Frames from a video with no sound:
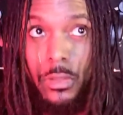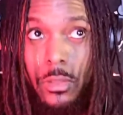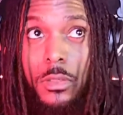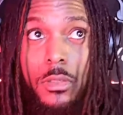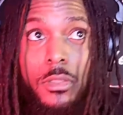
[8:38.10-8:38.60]

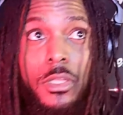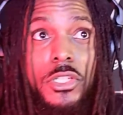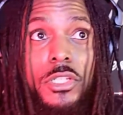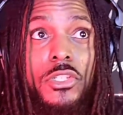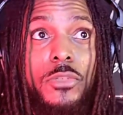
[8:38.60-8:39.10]
This shit
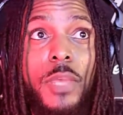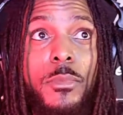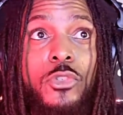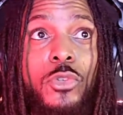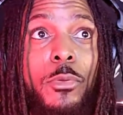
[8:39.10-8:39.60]
just made me
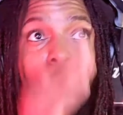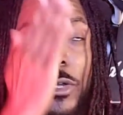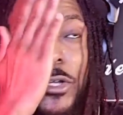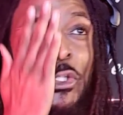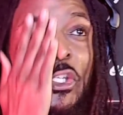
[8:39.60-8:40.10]
drop a real
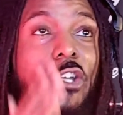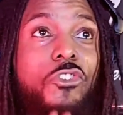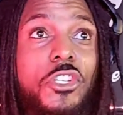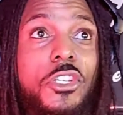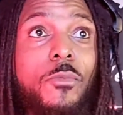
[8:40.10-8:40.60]
tear,
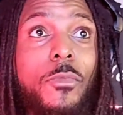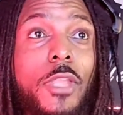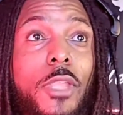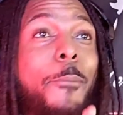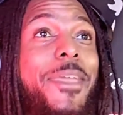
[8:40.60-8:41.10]
G. I
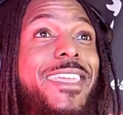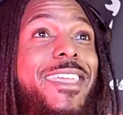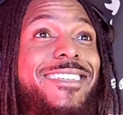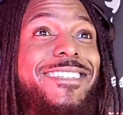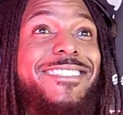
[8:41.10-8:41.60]
mean
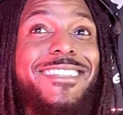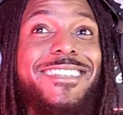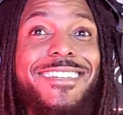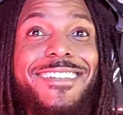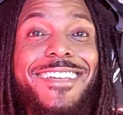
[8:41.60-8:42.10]
this shit.
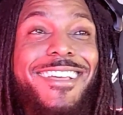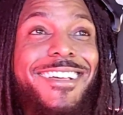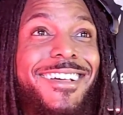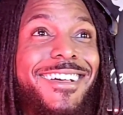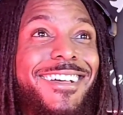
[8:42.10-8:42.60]

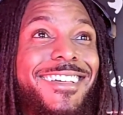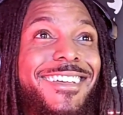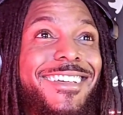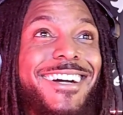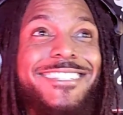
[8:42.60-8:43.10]
I
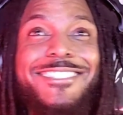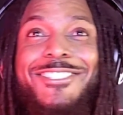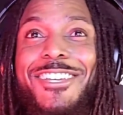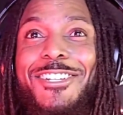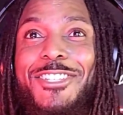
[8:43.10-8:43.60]
just shed
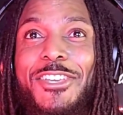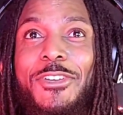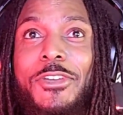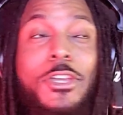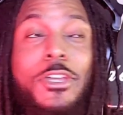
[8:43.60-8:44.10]
a tear.
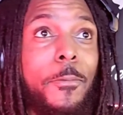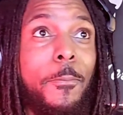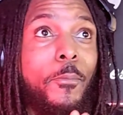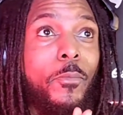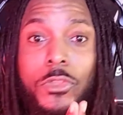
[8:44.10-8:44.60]

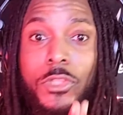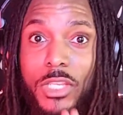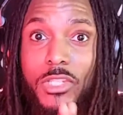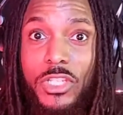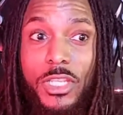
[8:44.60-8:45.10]
This shit